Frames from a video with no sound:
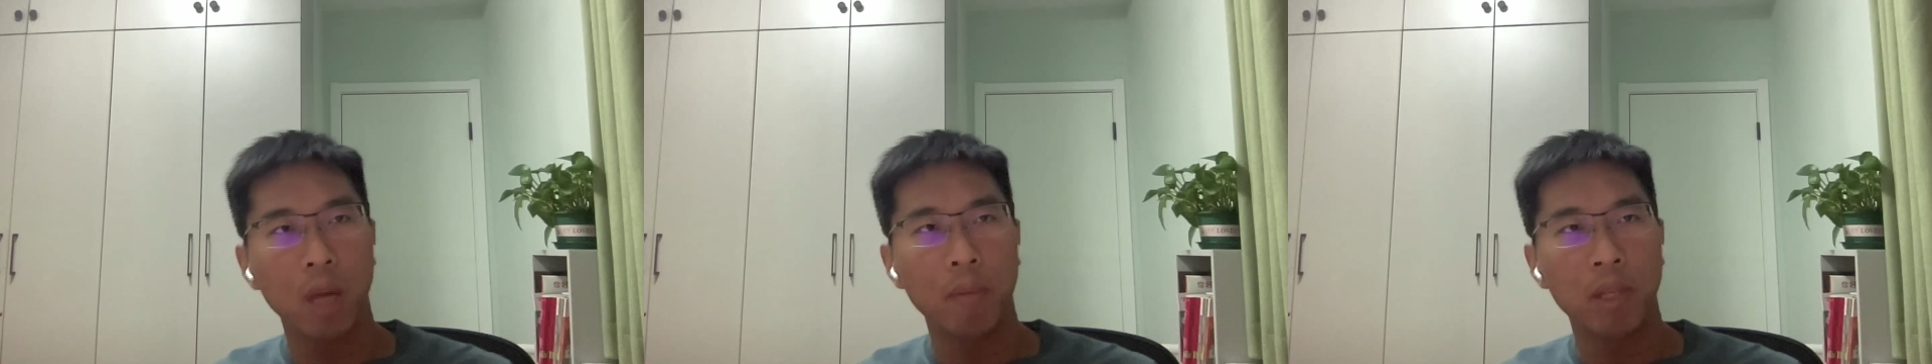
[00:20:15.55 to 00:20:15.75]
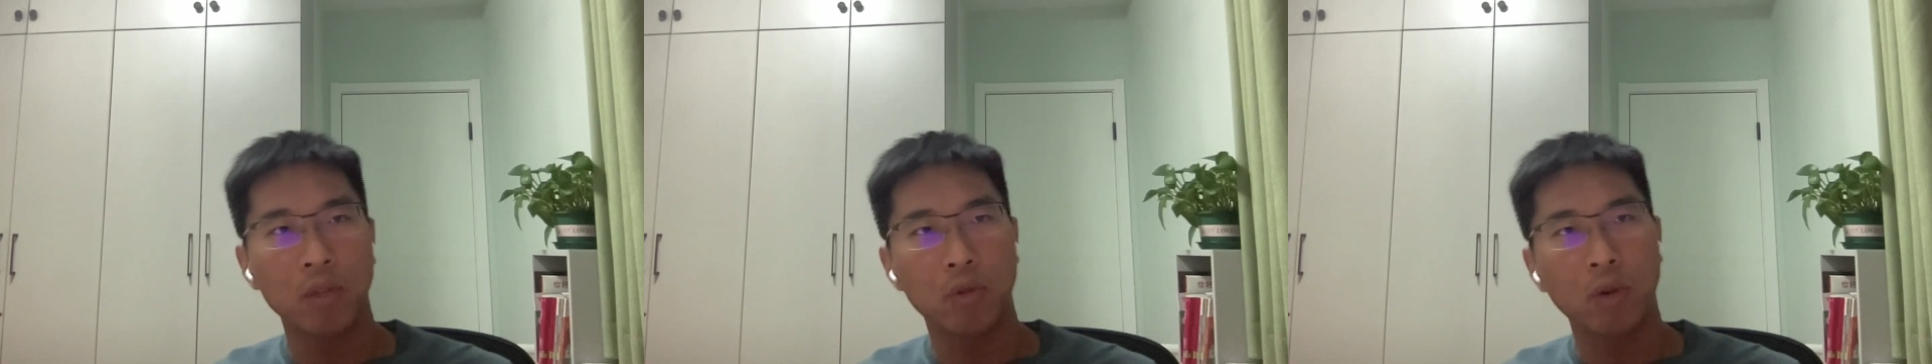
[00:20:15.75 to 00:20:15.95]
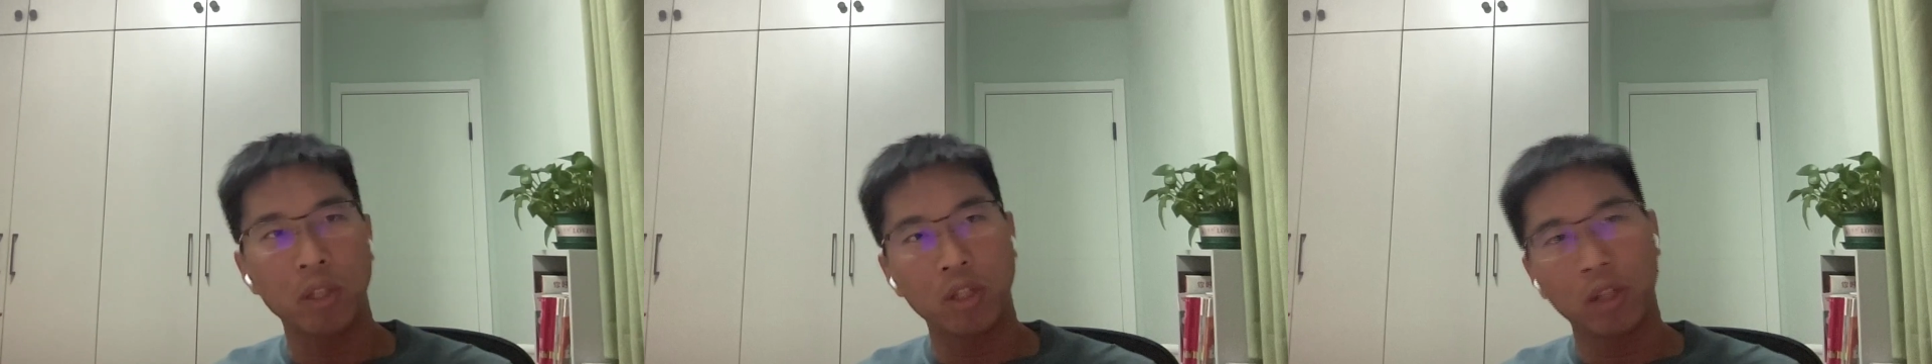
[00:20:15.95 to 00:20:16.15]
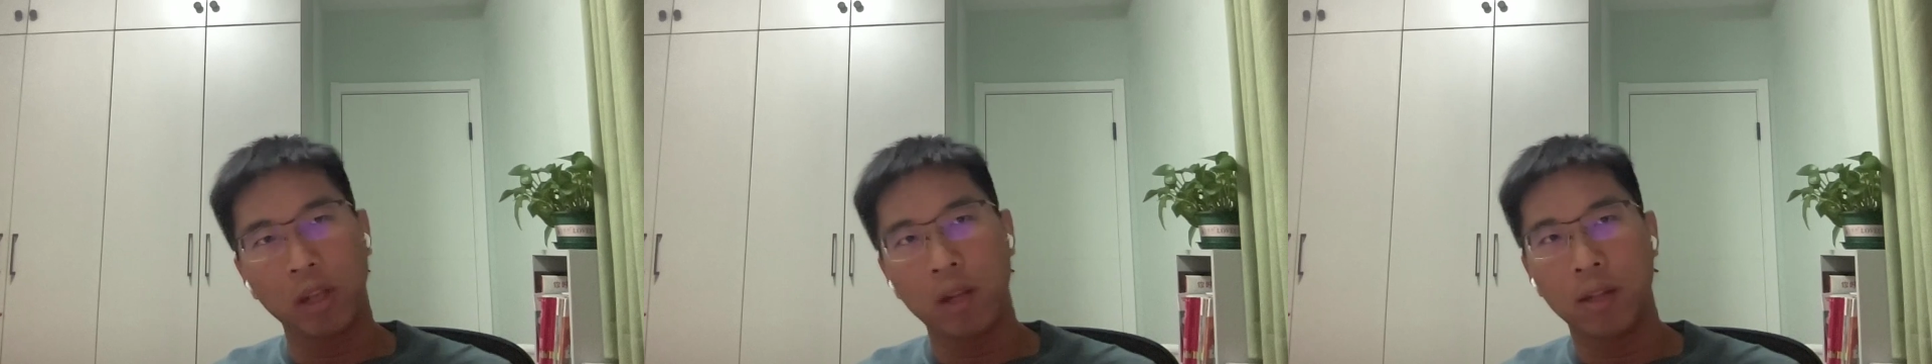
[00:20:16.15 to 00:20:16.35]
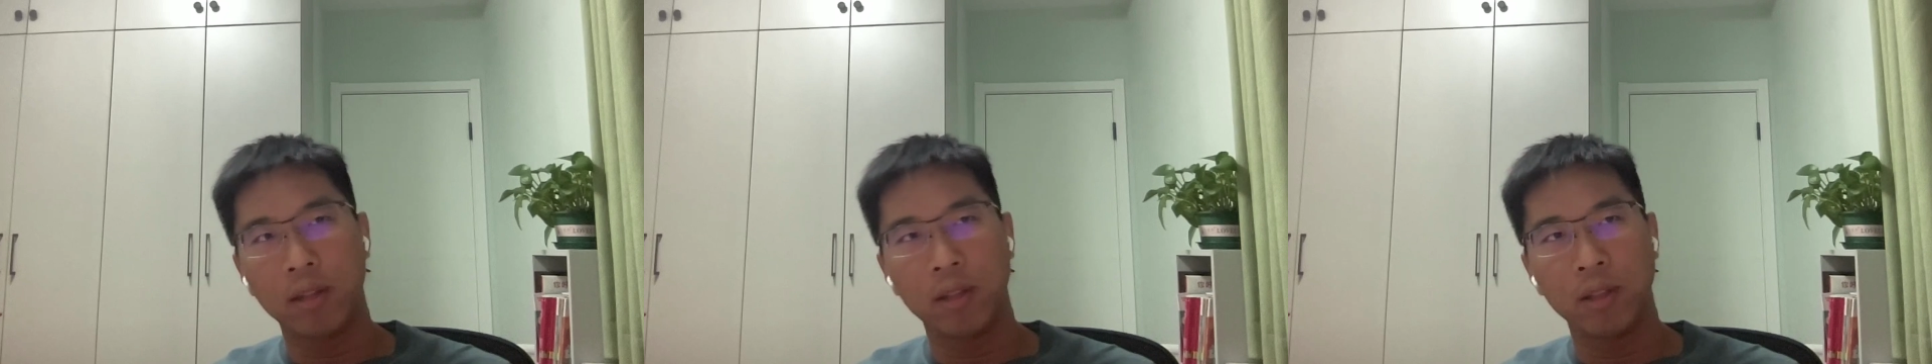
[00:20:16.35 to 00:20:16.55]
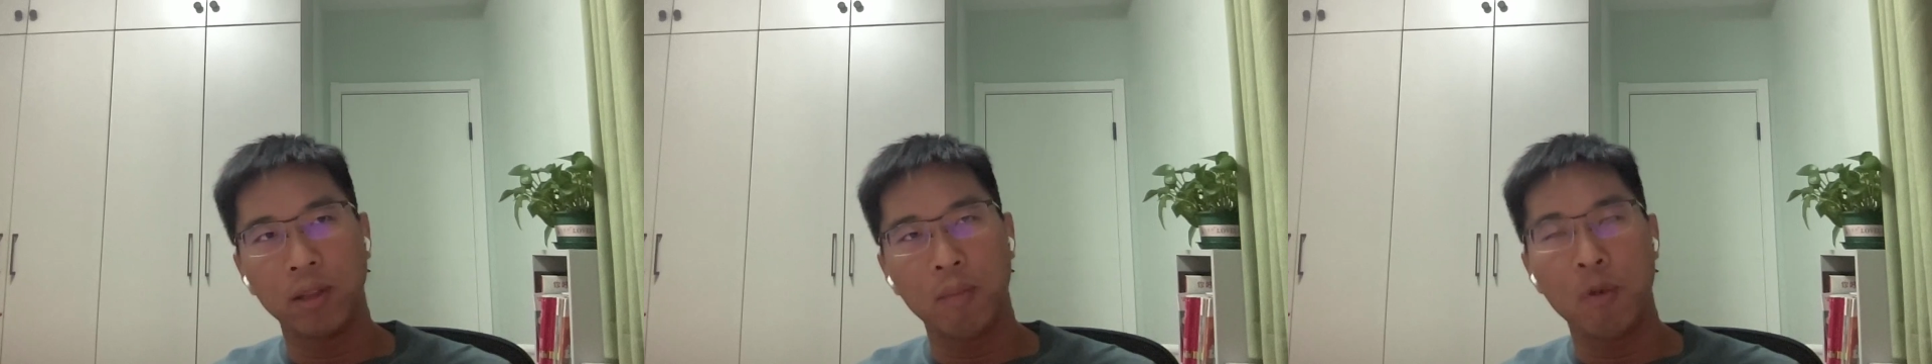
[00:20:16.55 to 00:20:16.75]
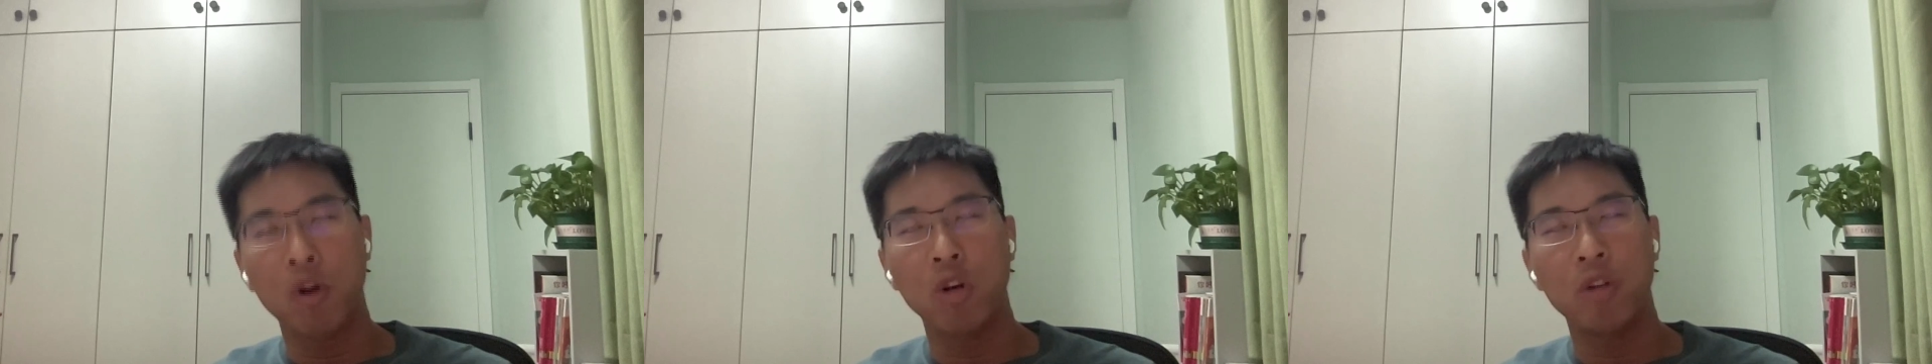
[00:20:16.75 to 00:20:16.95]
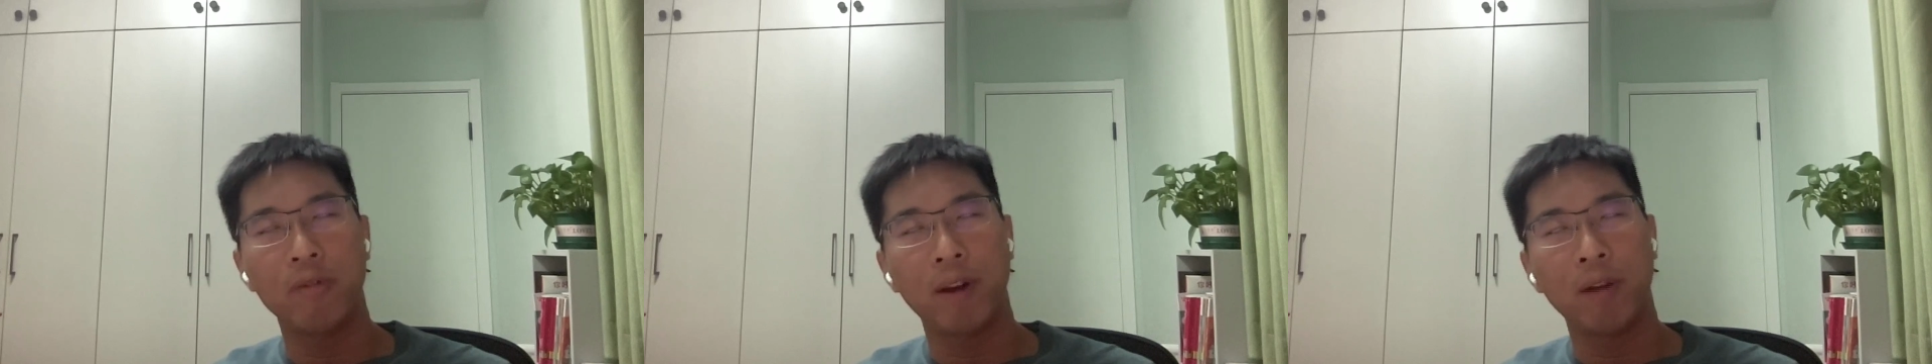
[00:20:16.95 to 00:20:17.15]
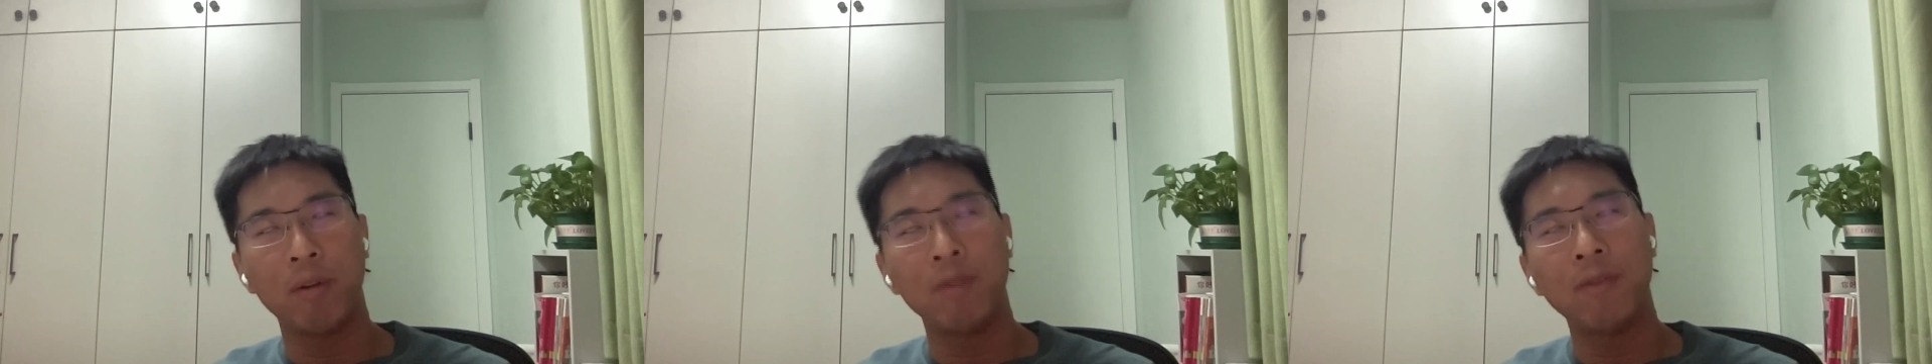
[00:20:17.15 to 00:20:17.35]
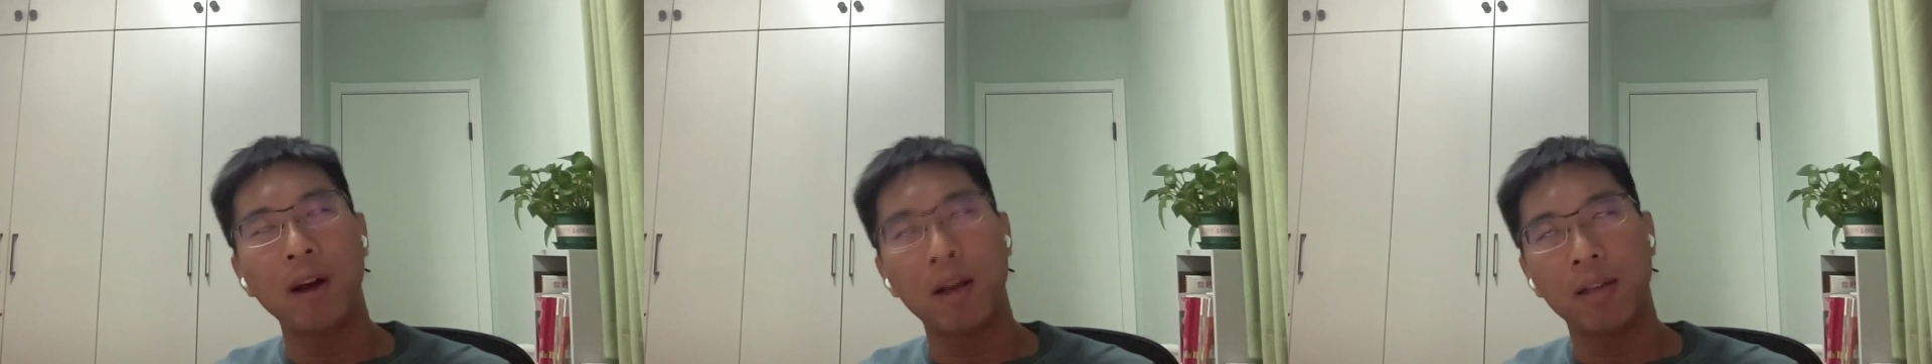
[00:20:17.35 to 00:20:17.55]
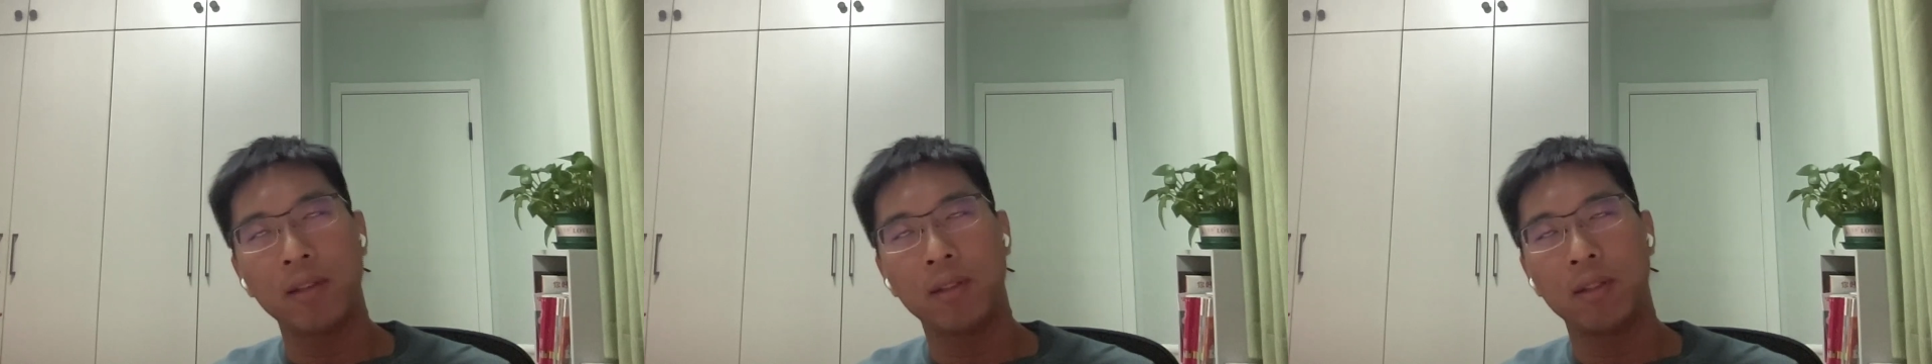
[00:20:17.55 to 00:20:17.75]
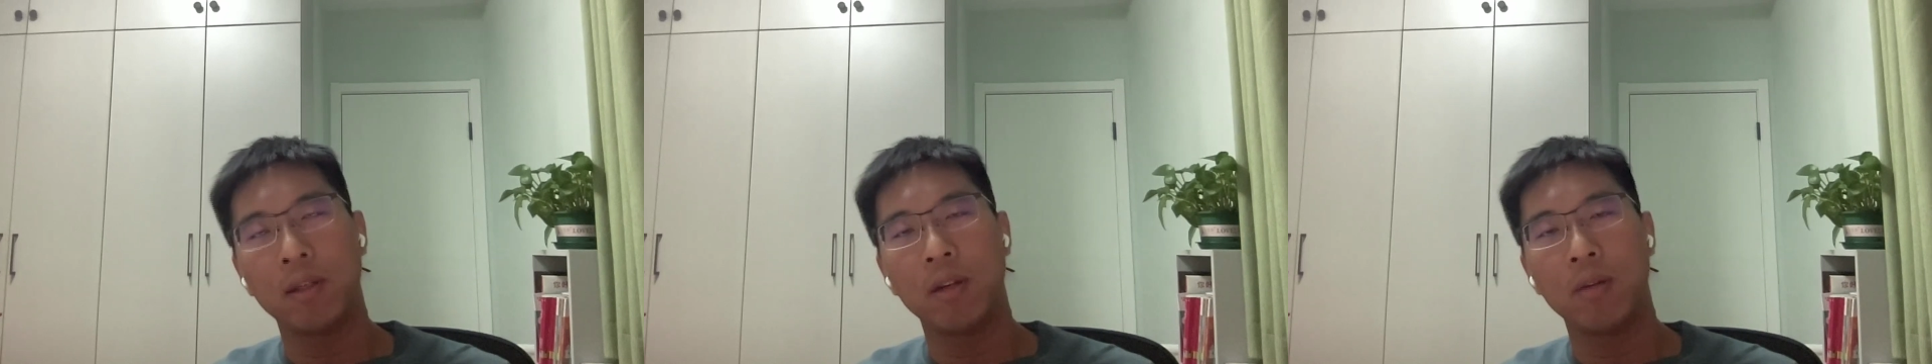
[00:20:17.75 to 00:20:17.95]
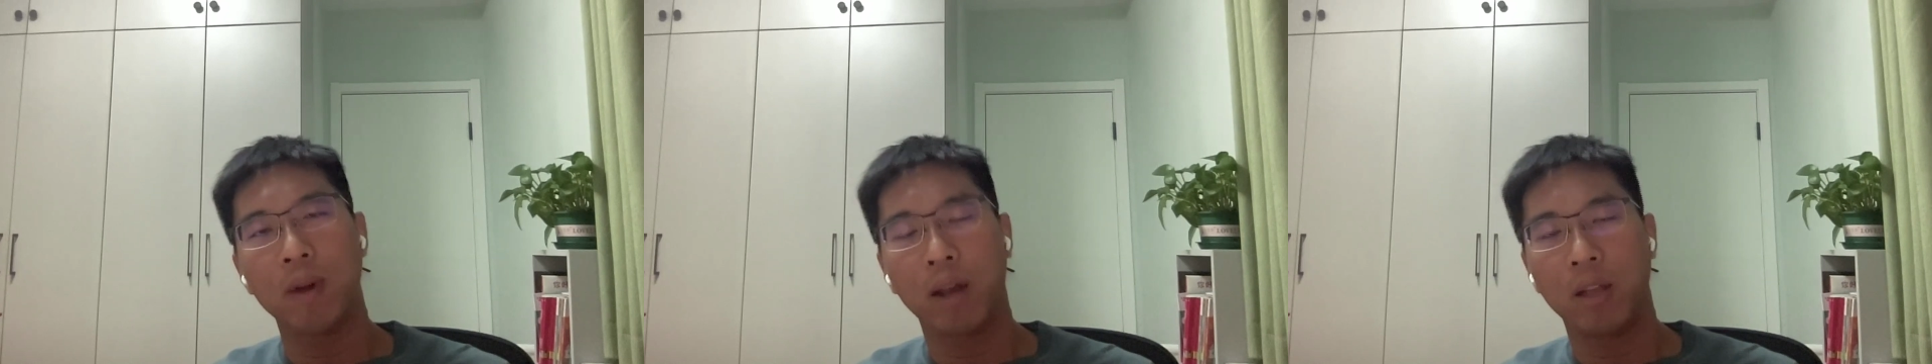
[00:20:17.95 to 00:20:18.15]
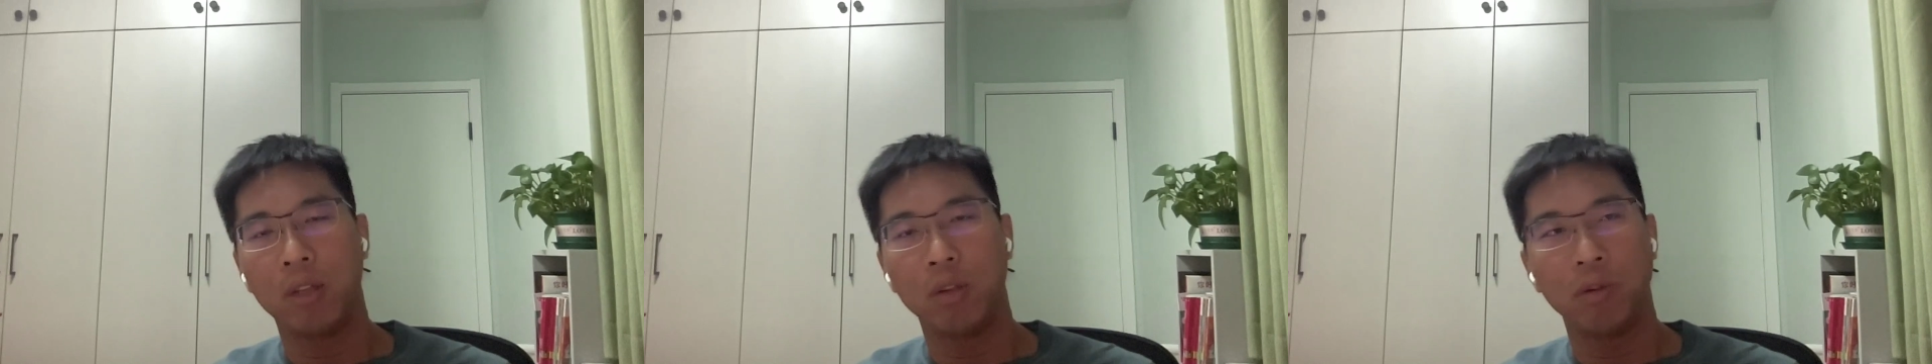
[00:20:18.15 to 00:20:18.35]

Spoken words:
but structured data, they merge very fast, right?